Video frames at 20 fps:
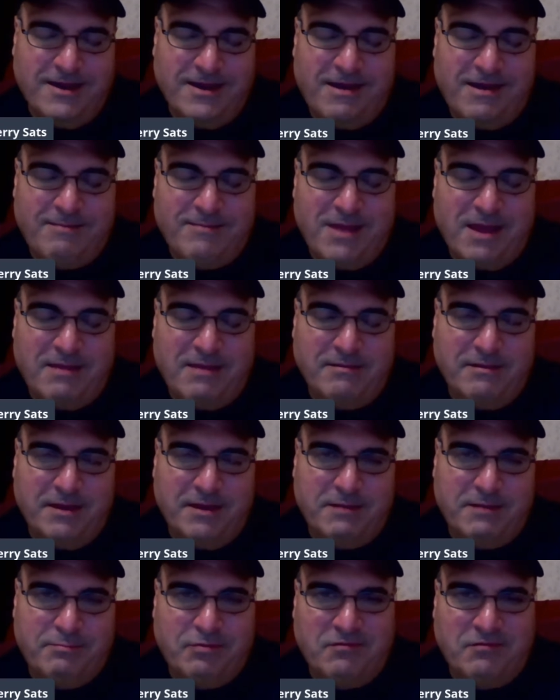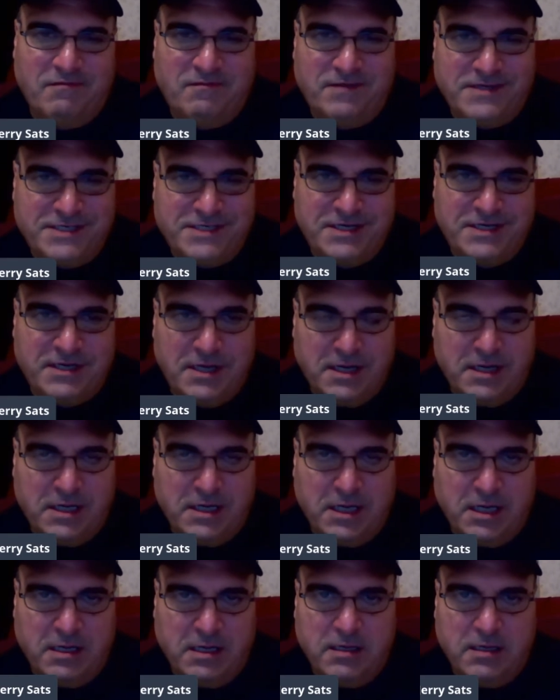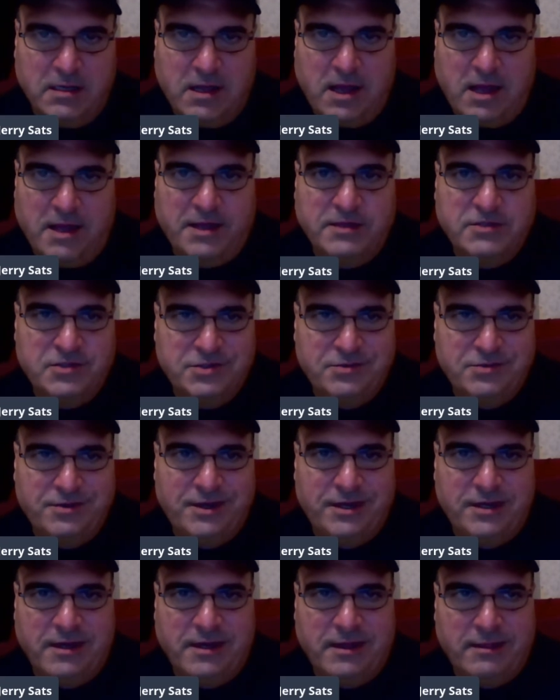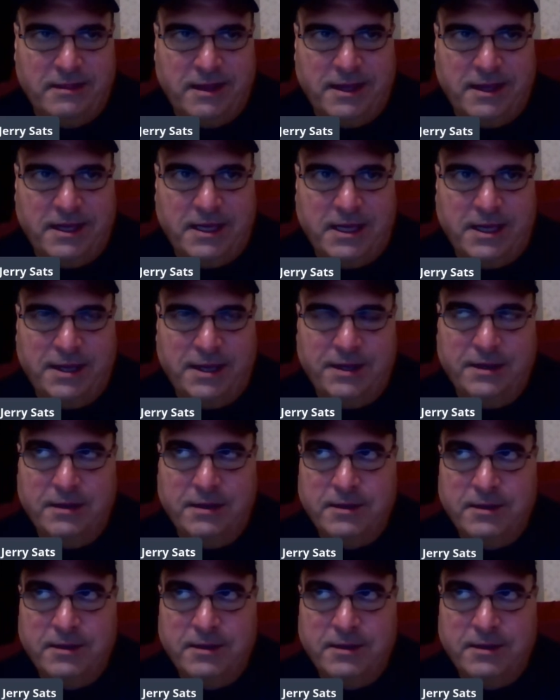I'm not like proficient in it. I enjoy it. I like it.